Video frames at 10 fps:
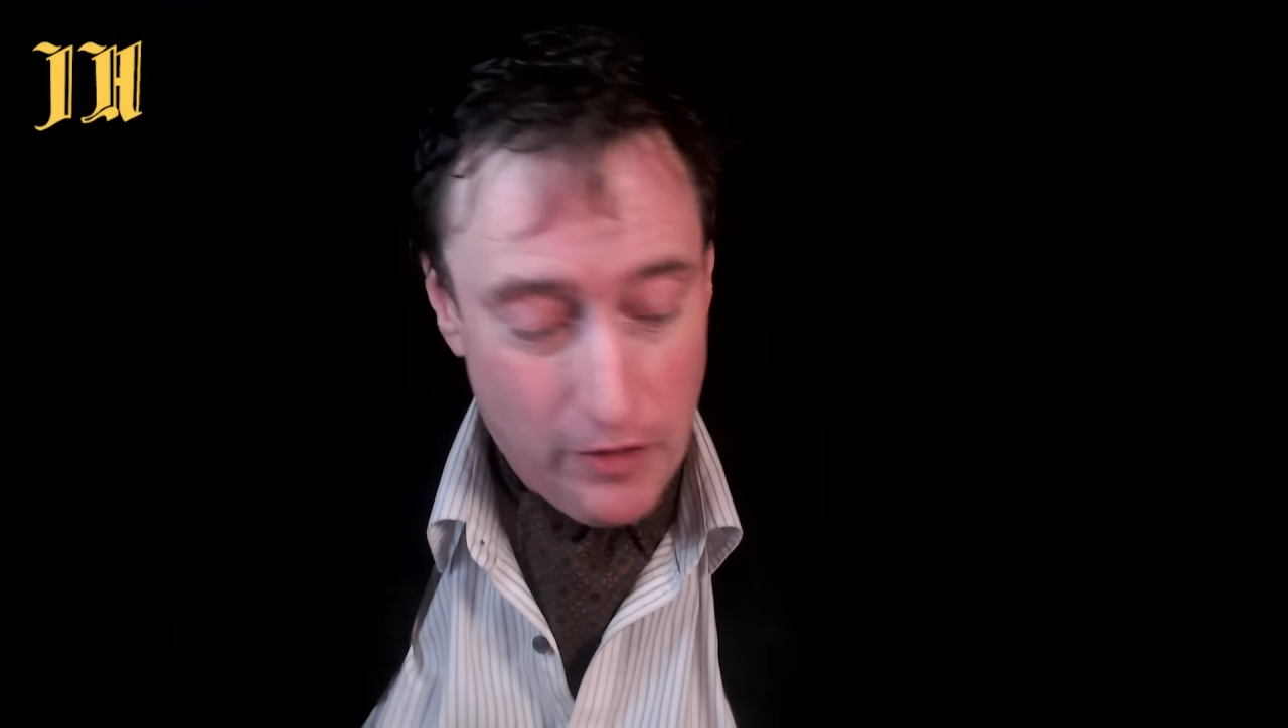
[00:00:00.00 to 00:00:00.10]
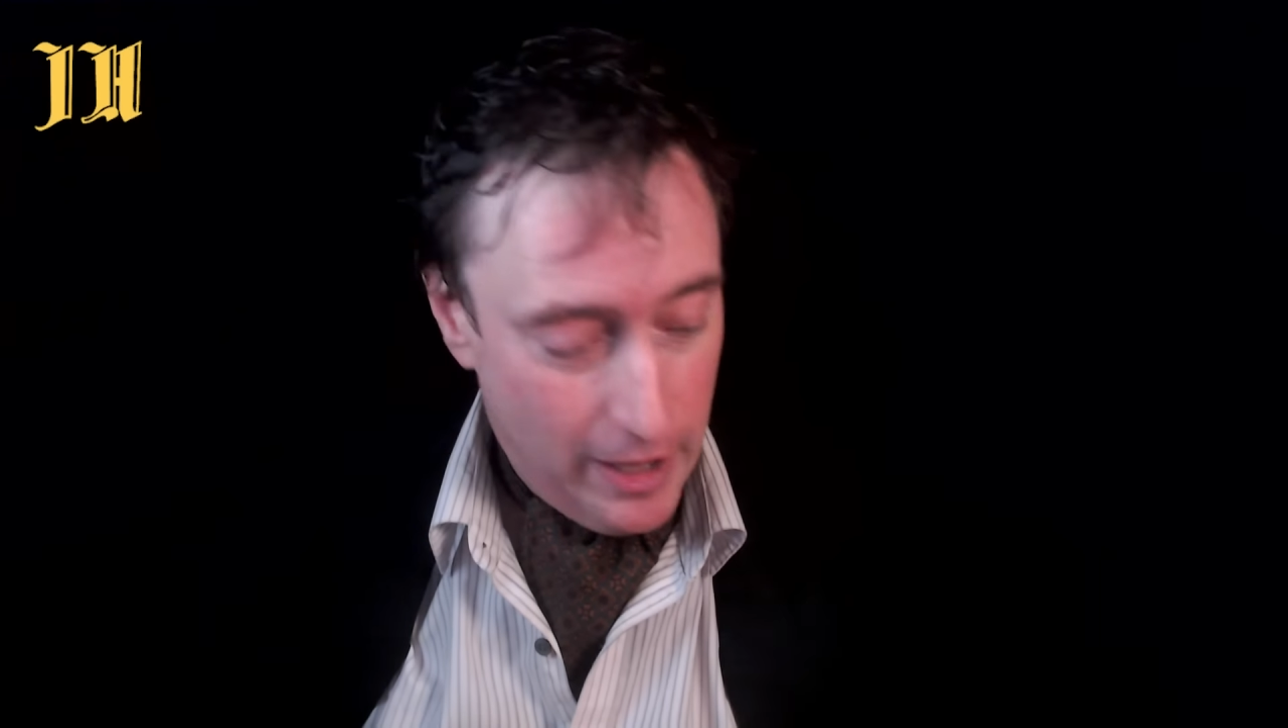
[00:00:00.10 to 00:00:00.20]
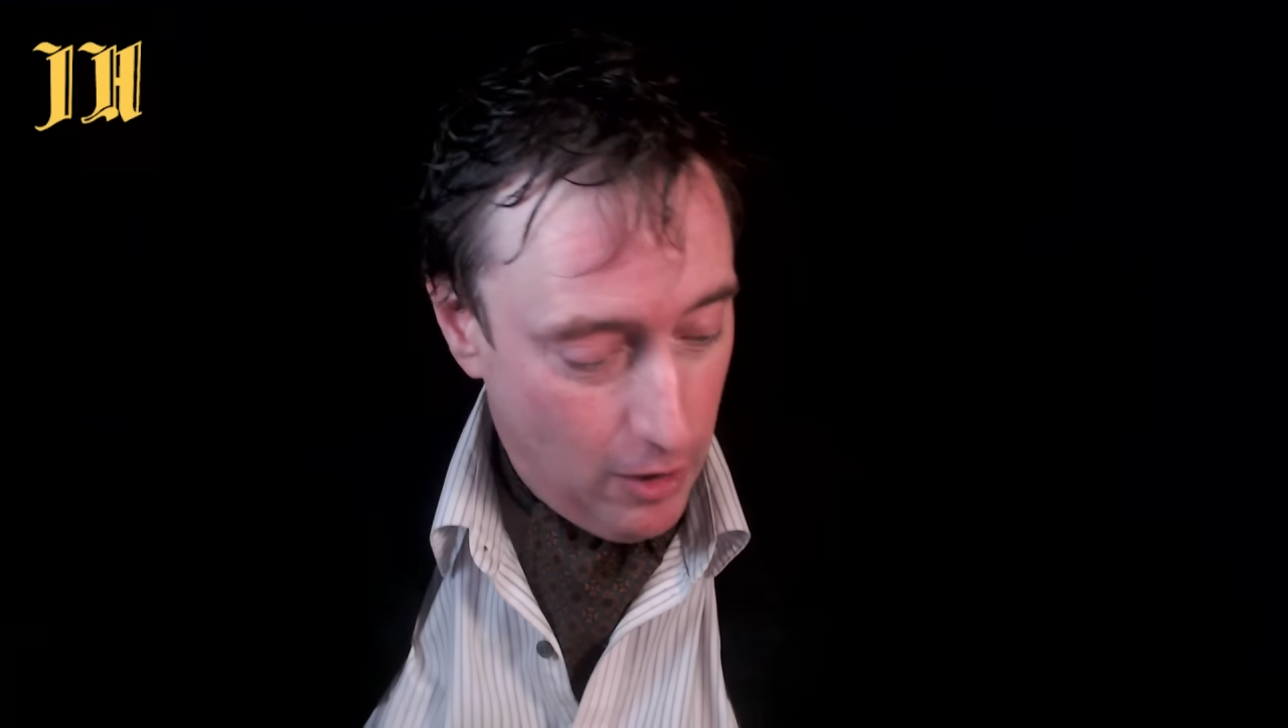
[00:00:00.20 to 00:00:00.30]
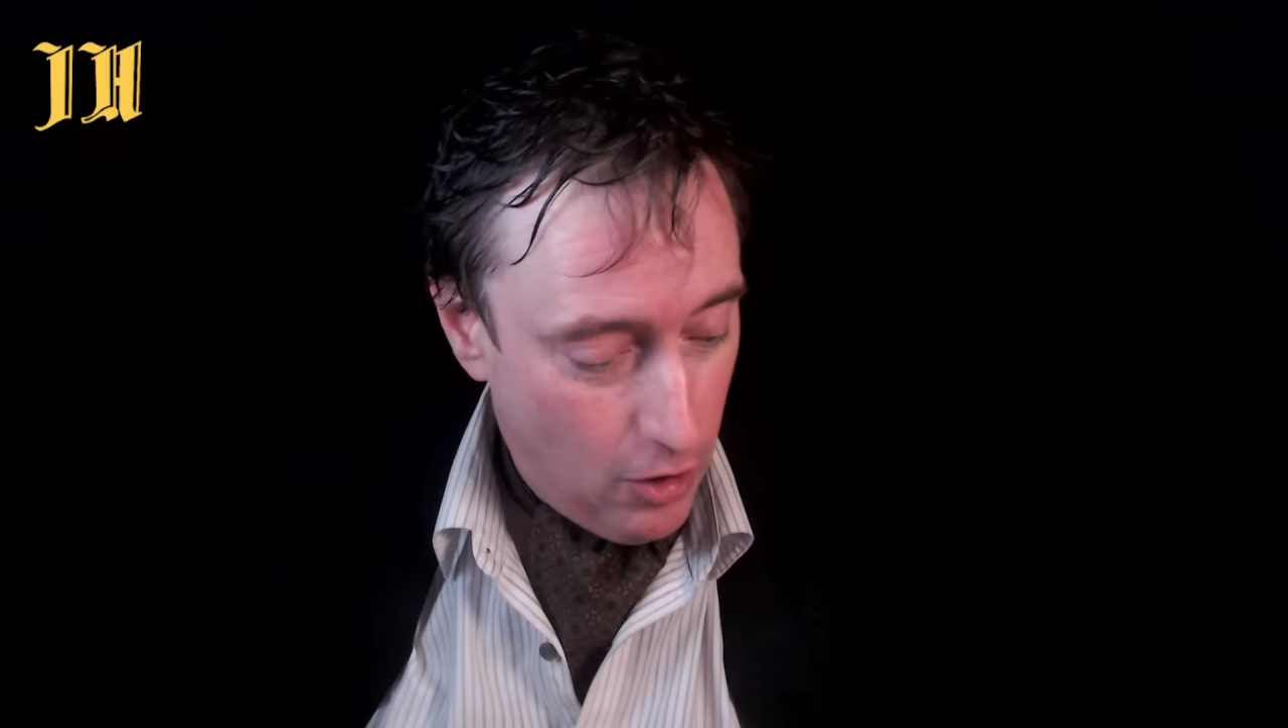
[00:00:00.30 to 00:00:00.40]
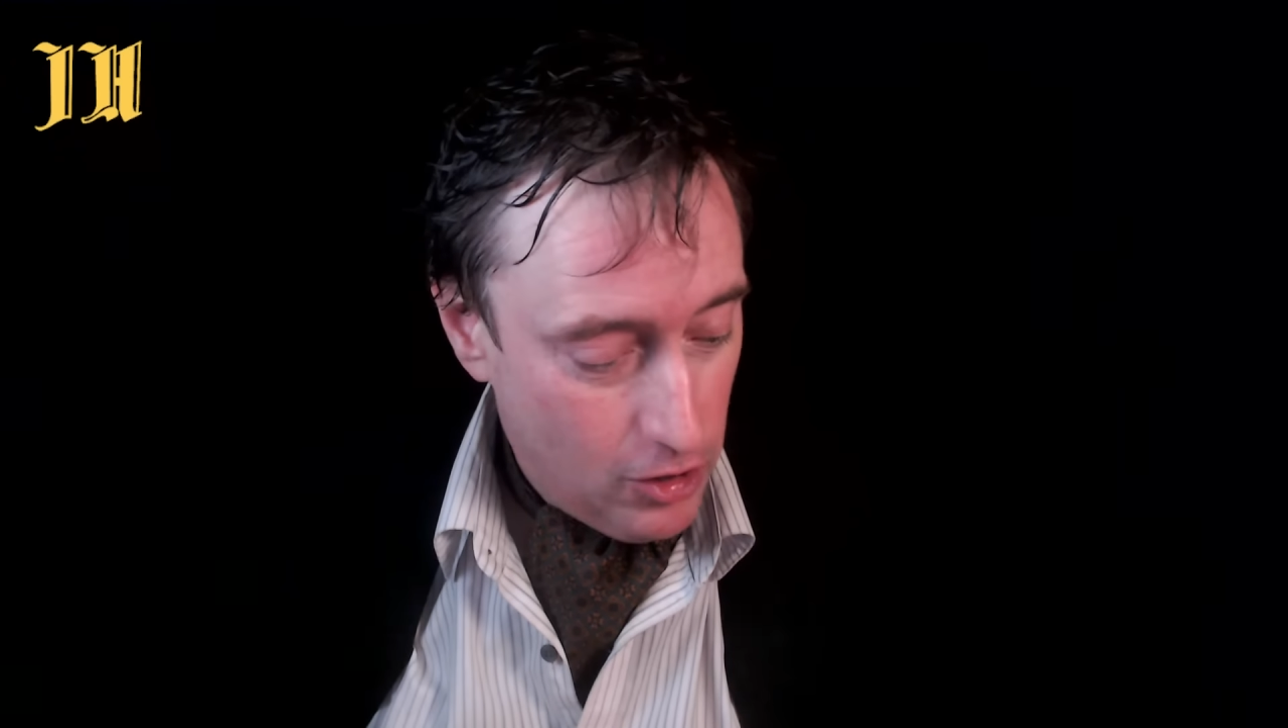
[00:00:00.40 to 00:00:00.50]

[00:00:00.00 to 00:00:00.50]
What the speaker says: they are